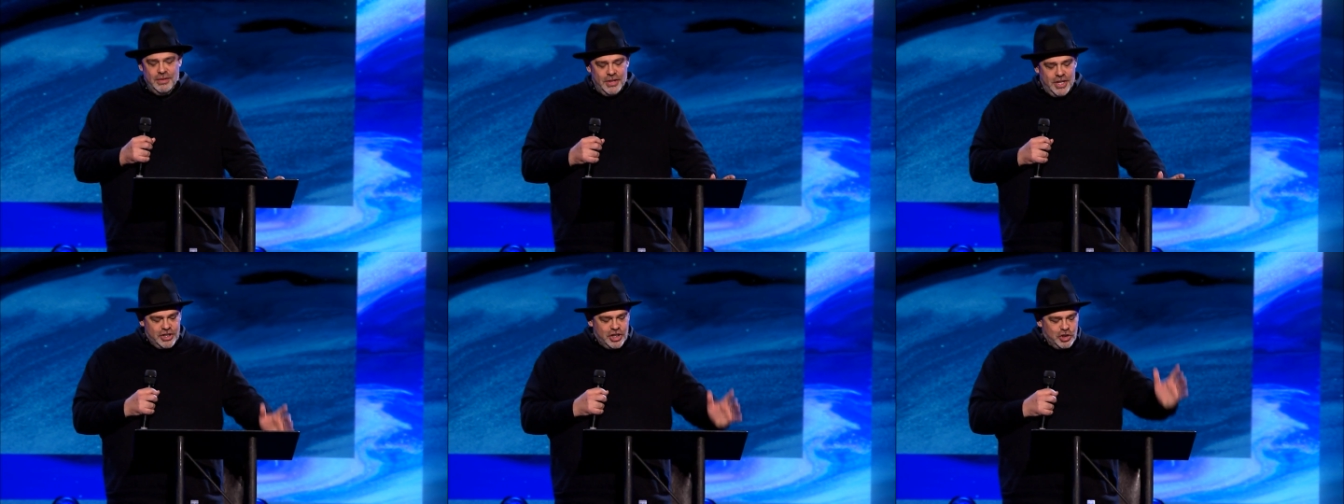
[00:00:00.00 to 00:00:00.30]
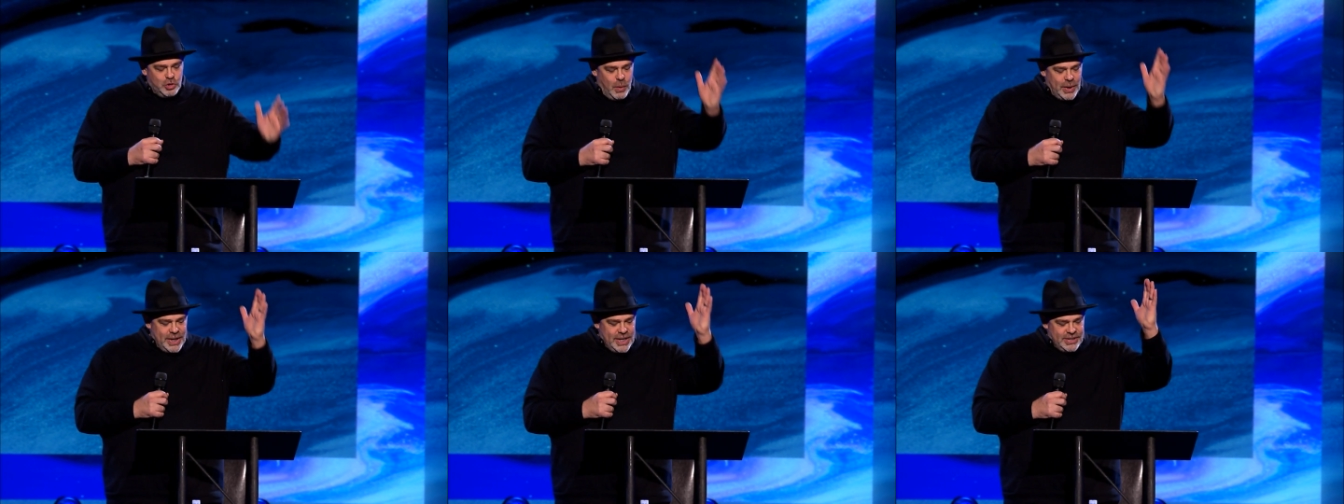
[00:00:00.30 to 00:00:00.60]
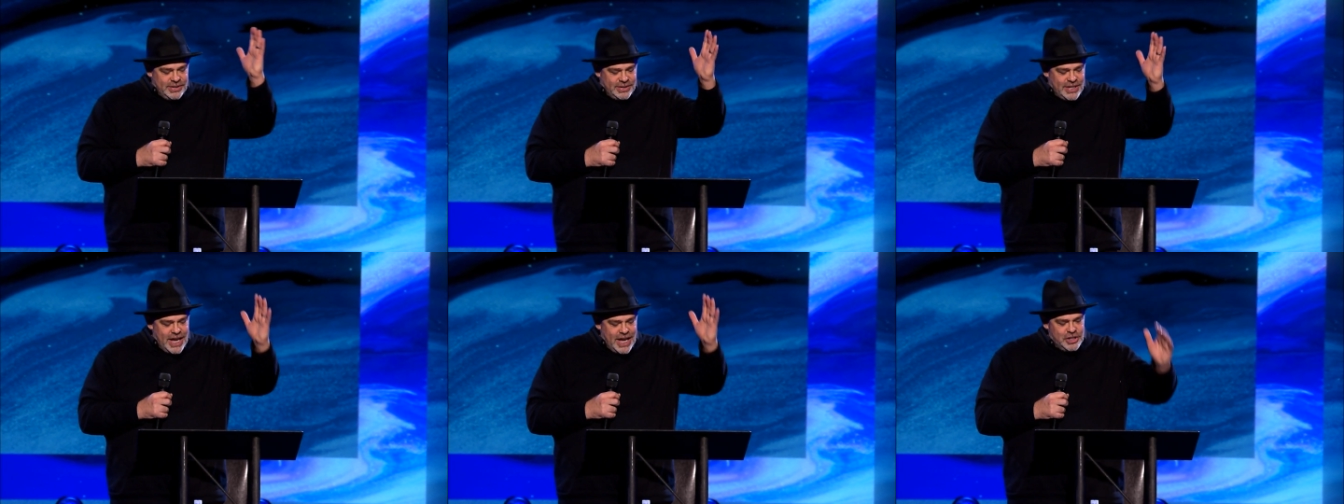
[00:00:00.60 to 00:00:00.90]
This is what
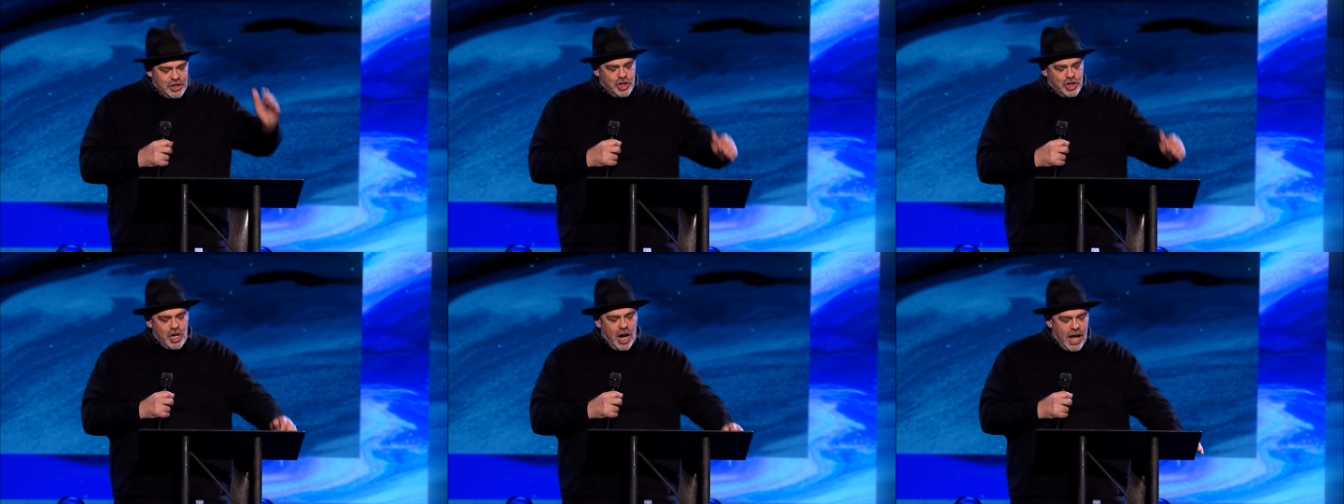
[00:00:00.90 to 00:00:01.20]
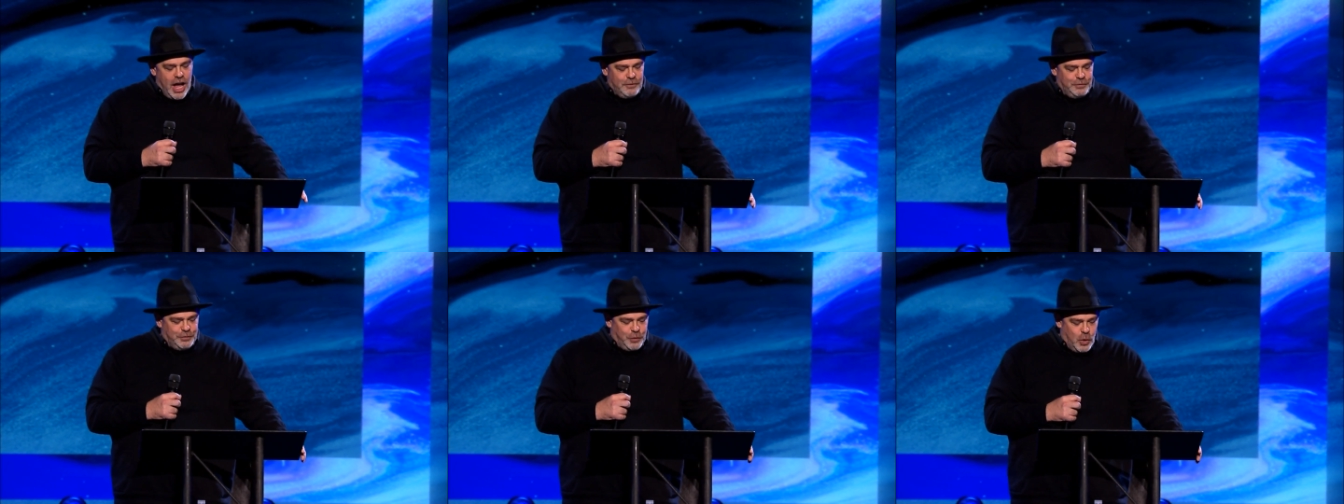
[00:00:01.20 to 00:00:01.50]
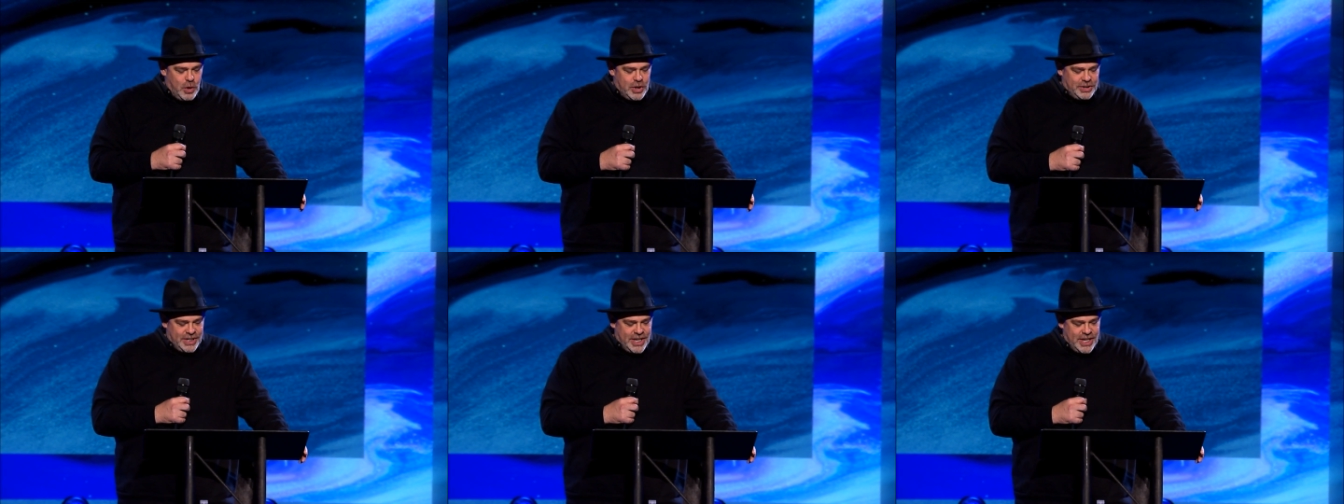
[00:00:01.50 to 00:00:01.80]
he says, John
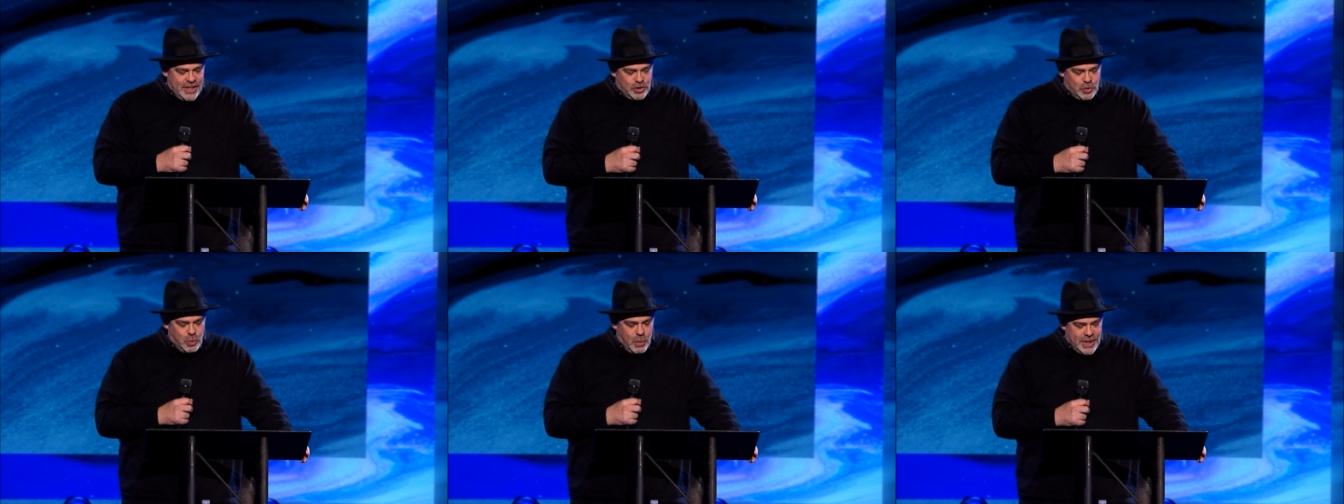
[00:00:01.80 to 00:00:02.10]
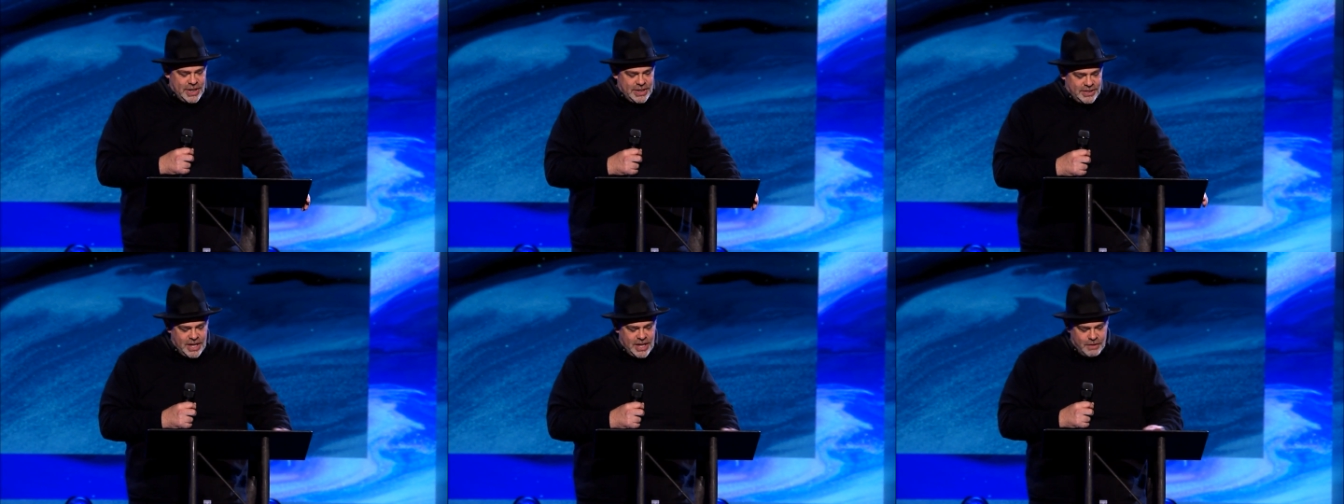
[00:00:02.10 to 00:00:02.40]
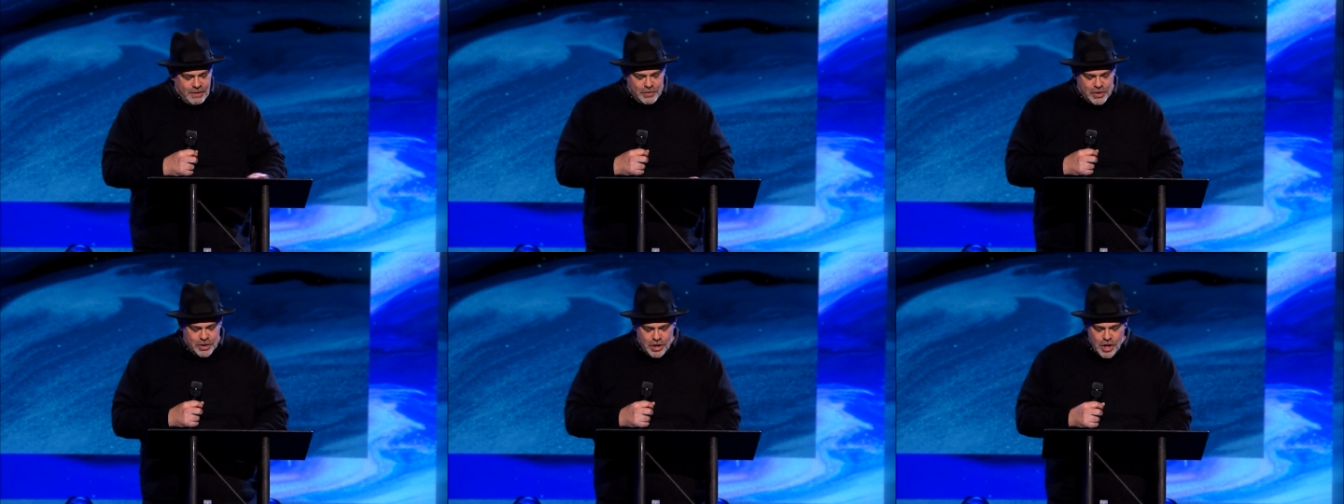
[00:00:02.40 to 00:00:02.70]
14,
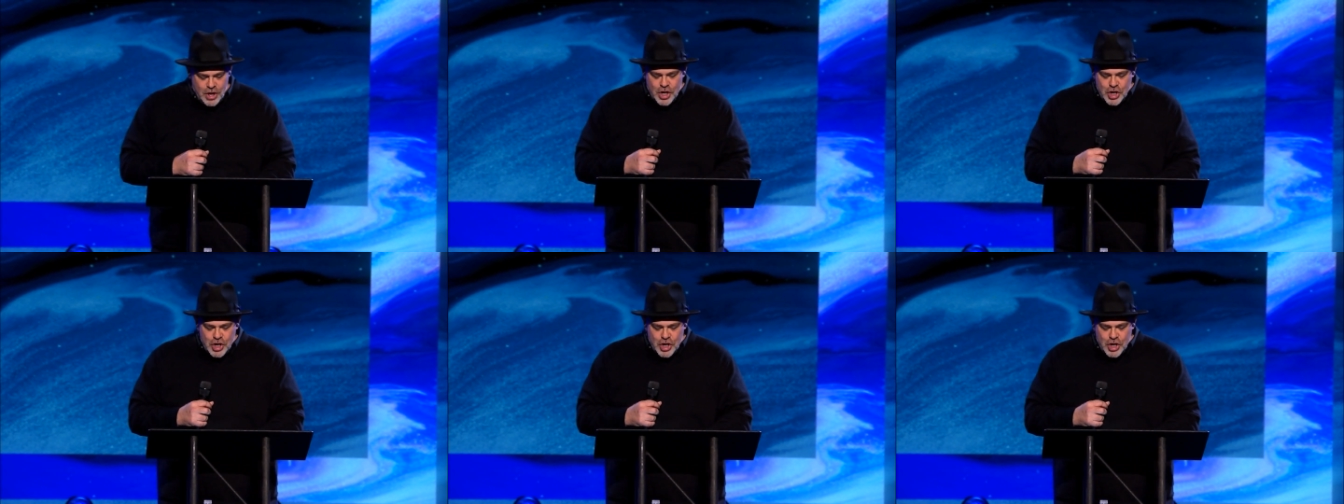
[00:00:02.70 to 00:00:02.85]
27.